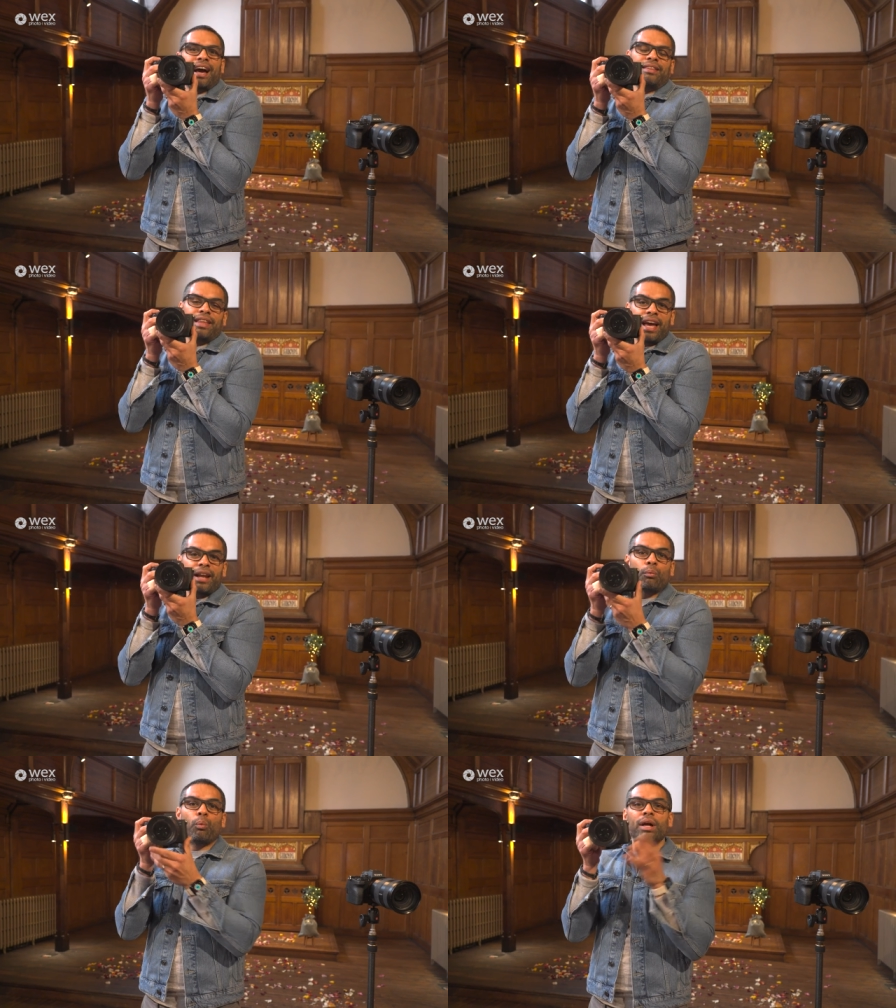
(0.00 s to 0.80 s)
And
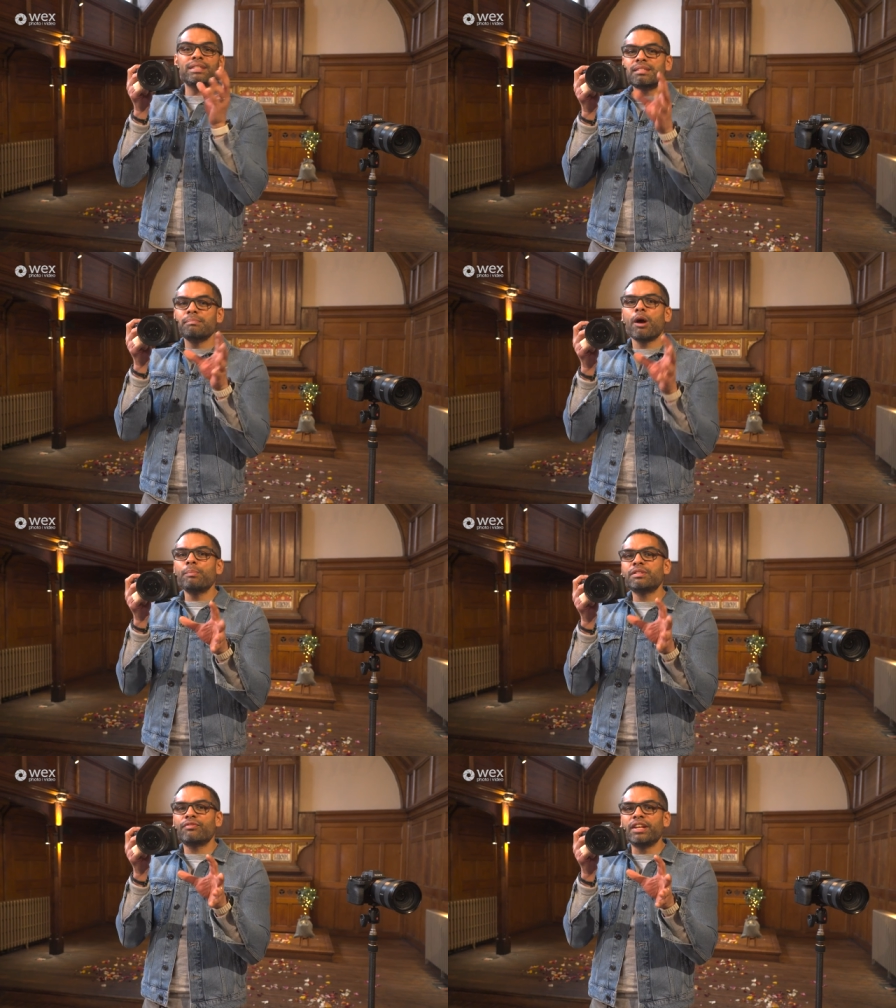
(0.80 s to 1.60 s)
then once the
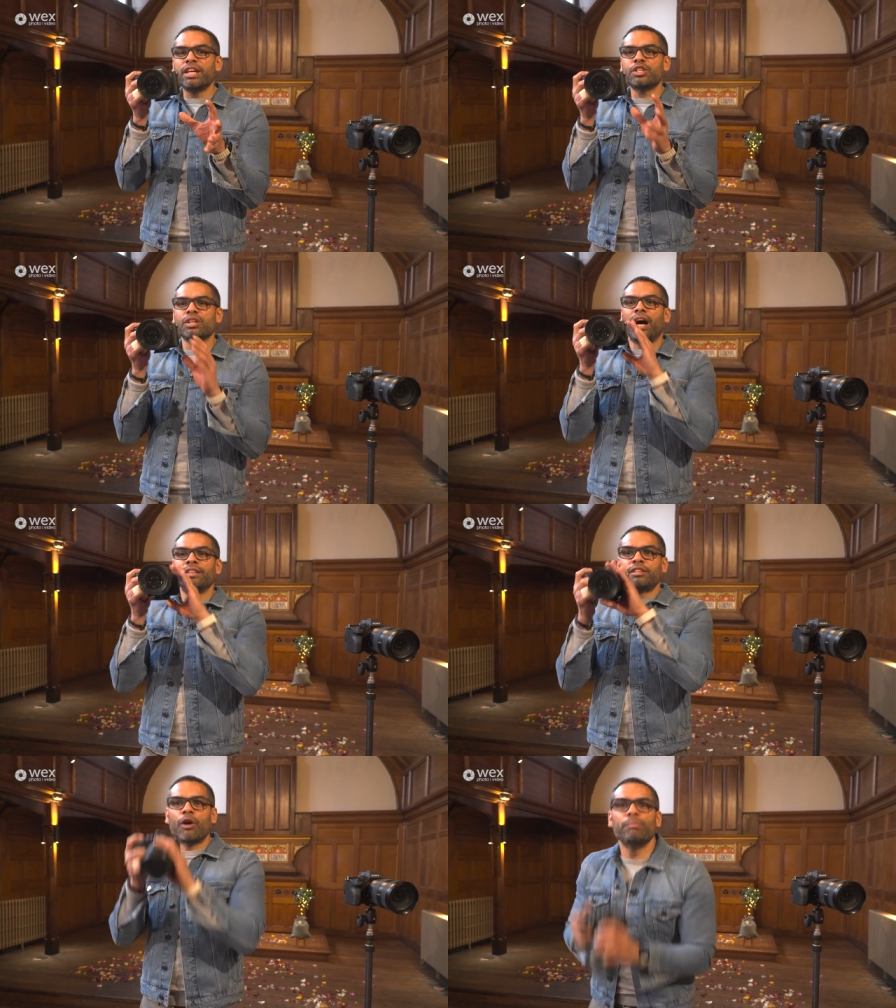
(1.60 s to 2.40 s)
moment's finished, I
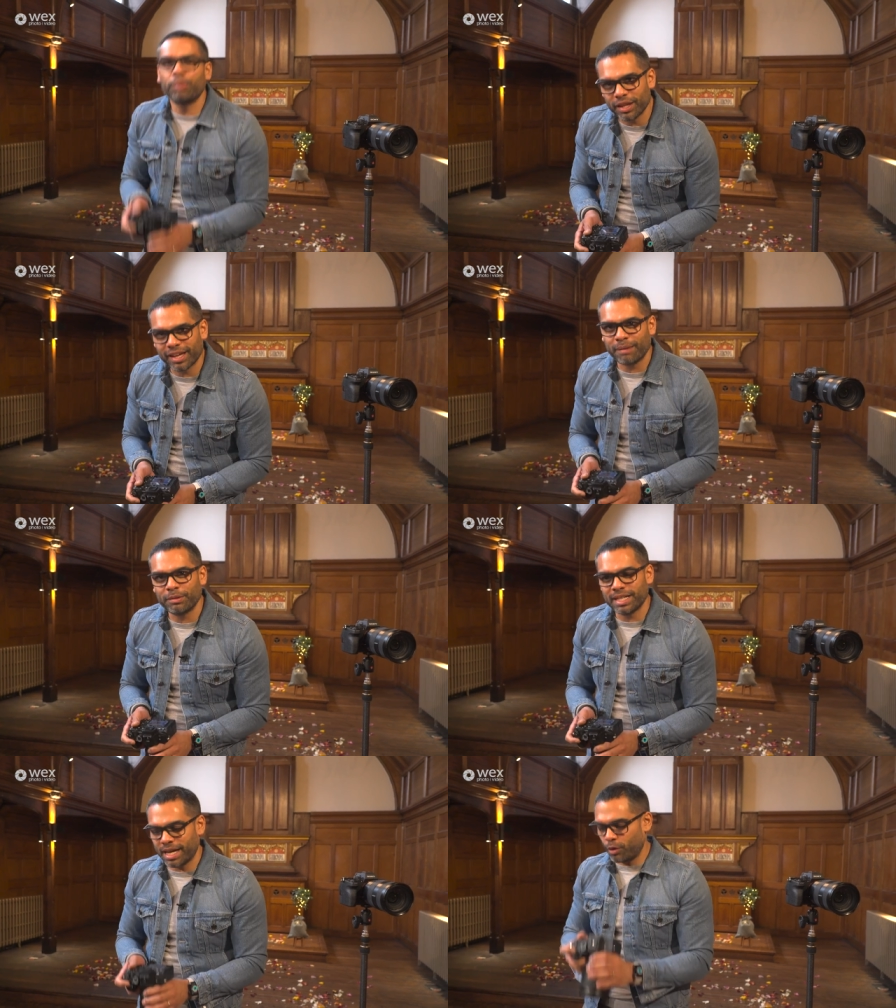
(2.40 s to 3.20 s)
don't put the
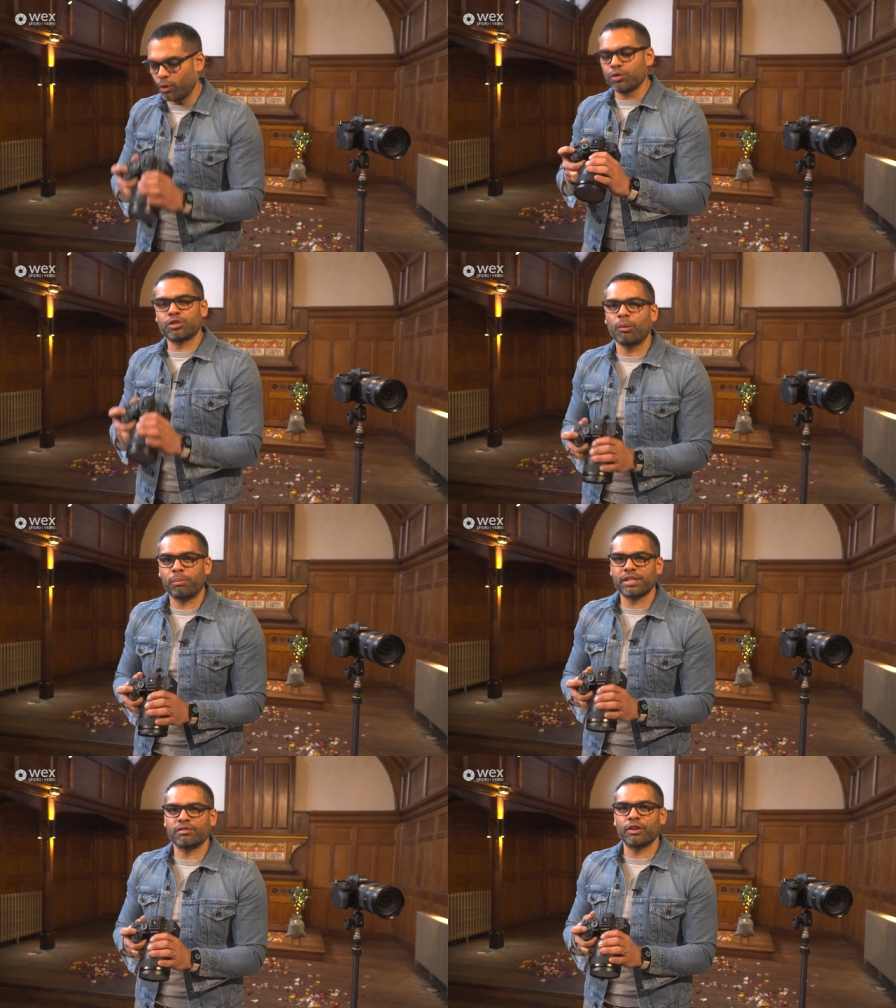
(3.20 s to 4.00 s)
camera down or stop
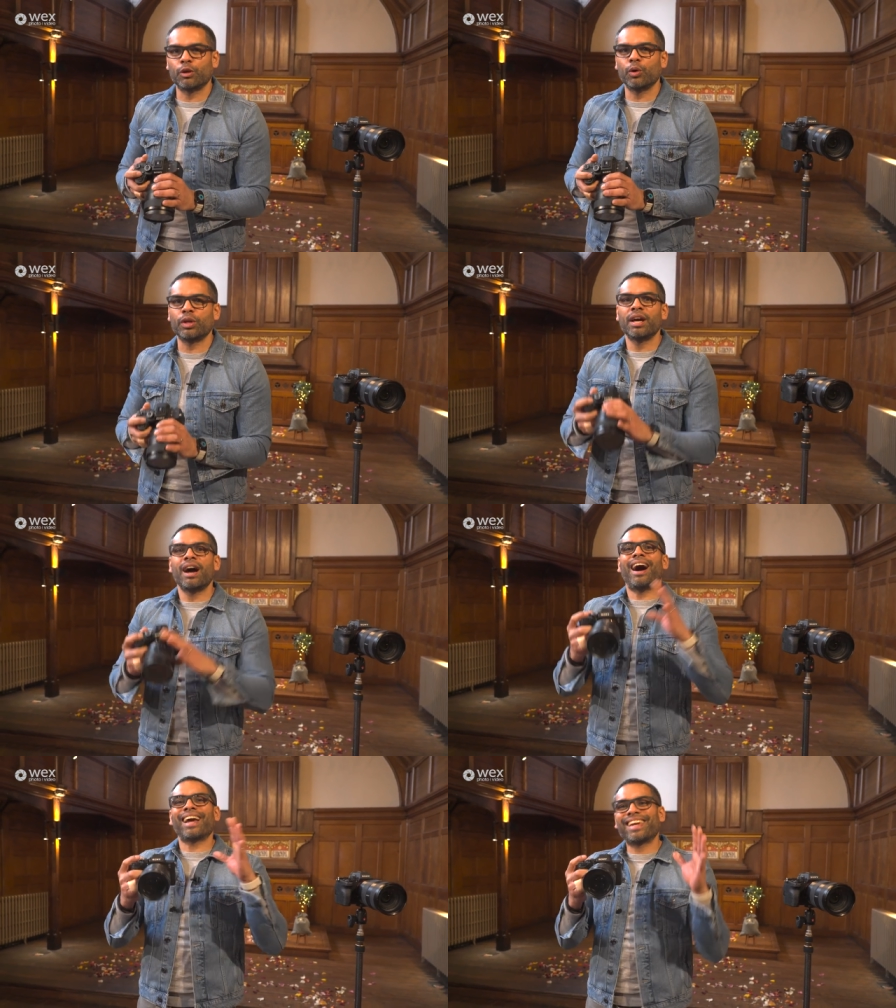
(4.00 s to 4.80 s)
pressing record.
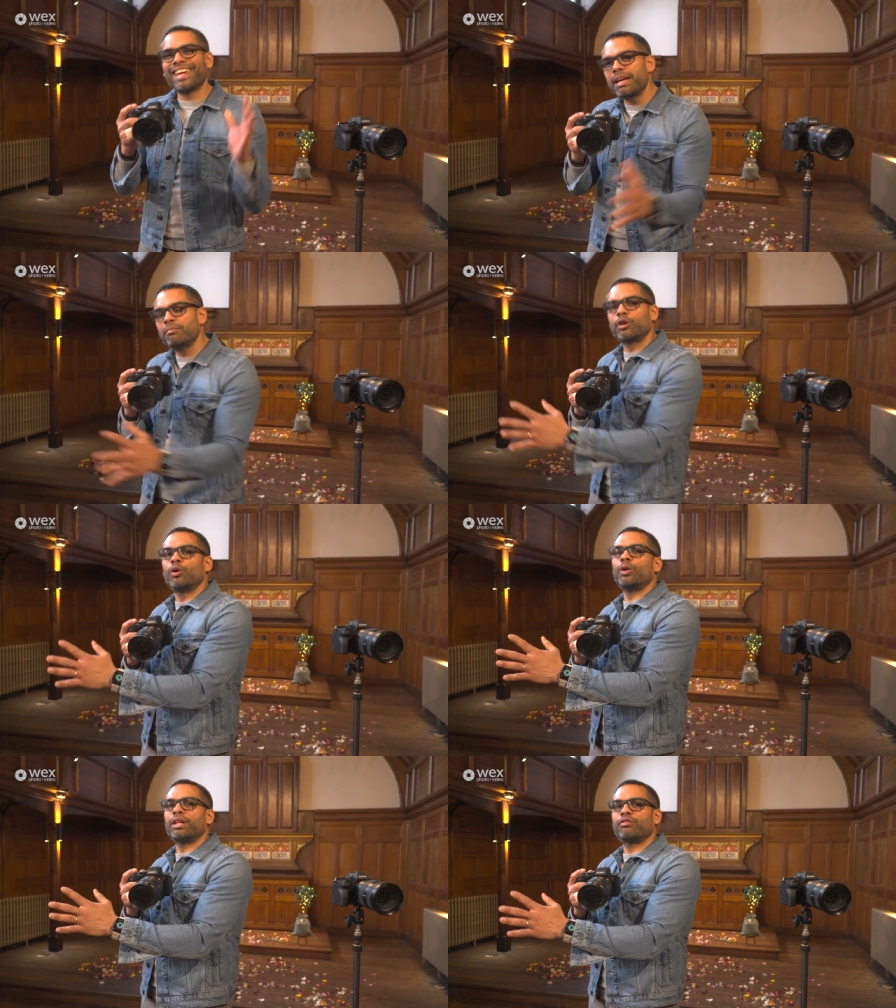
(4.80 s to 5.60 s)
I keep
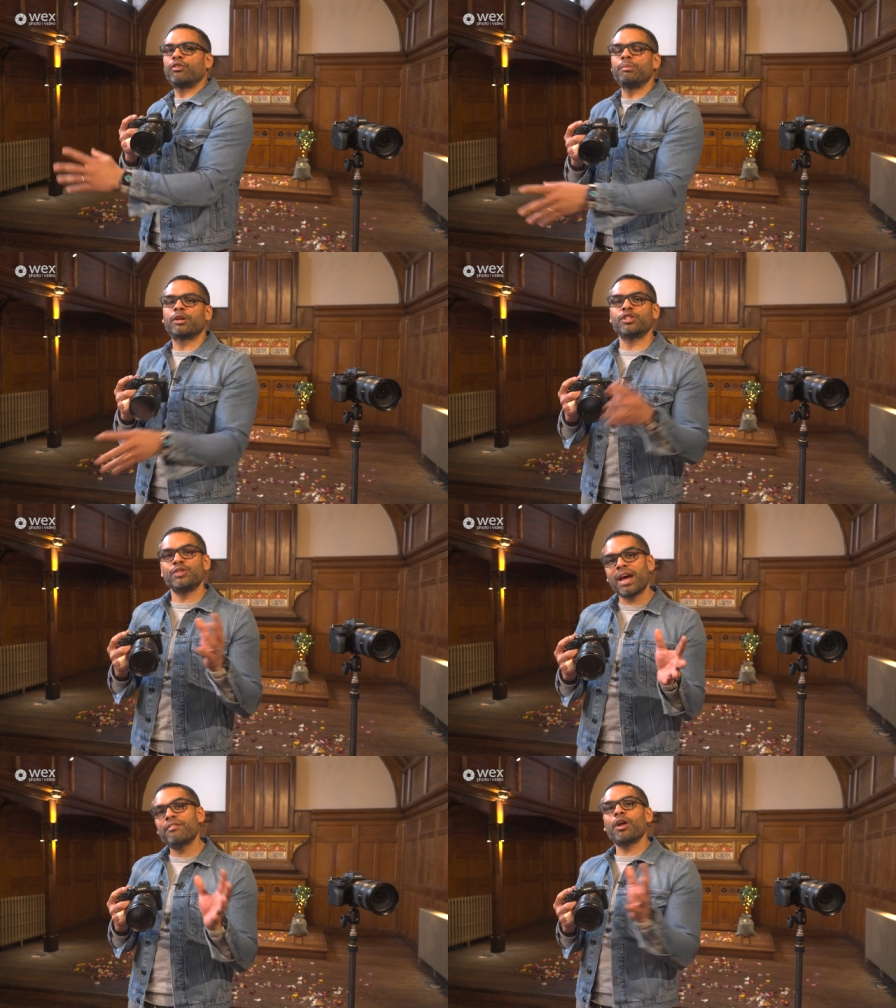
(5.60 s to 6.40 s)
recording through because you
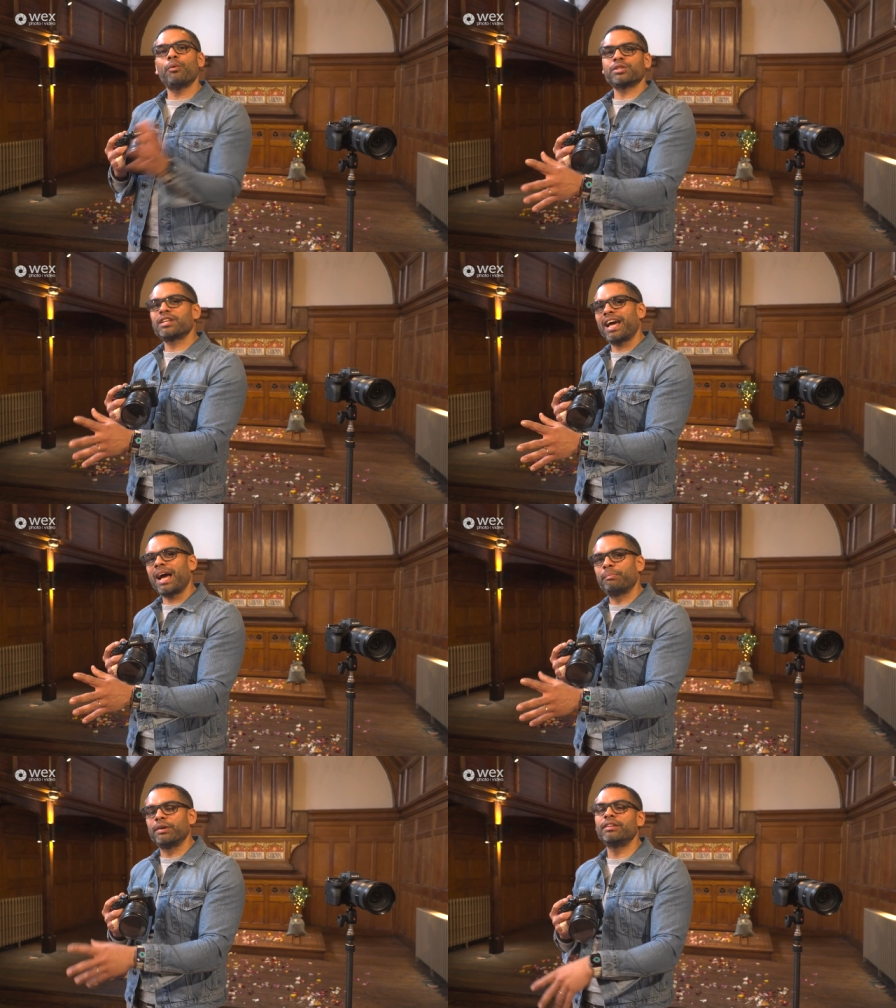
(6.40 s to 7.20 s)
never know what's gonna
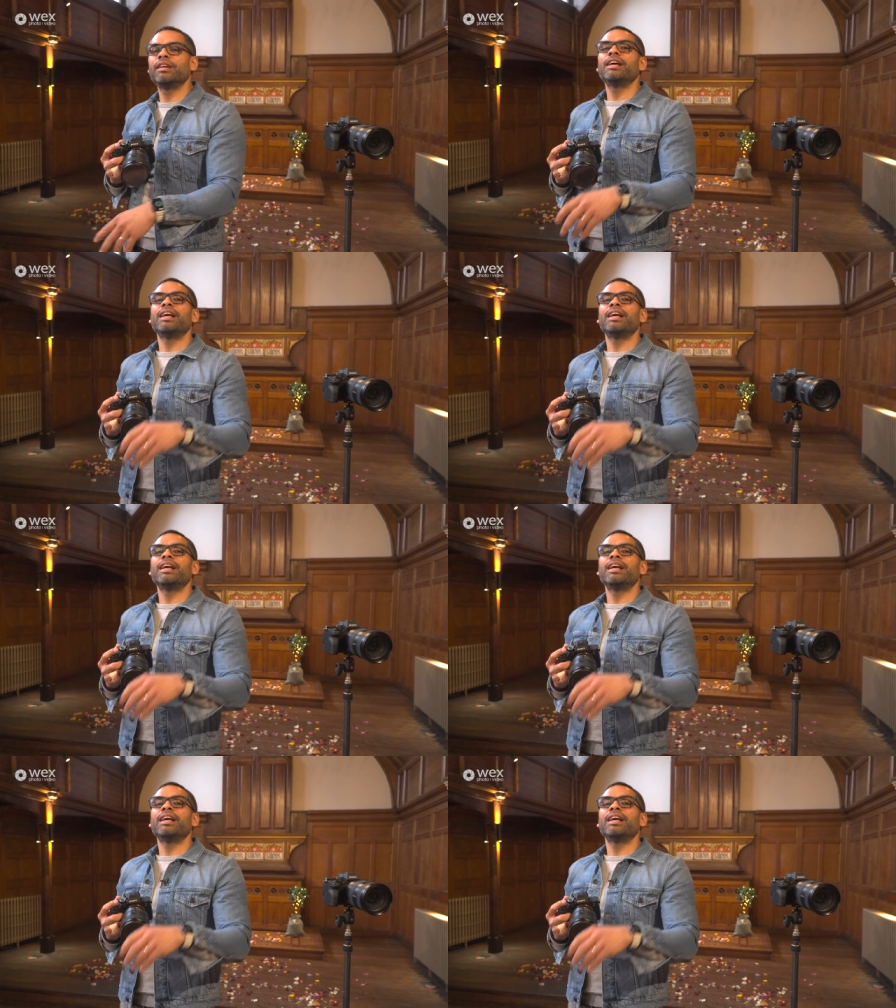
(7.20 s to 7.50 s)
happen.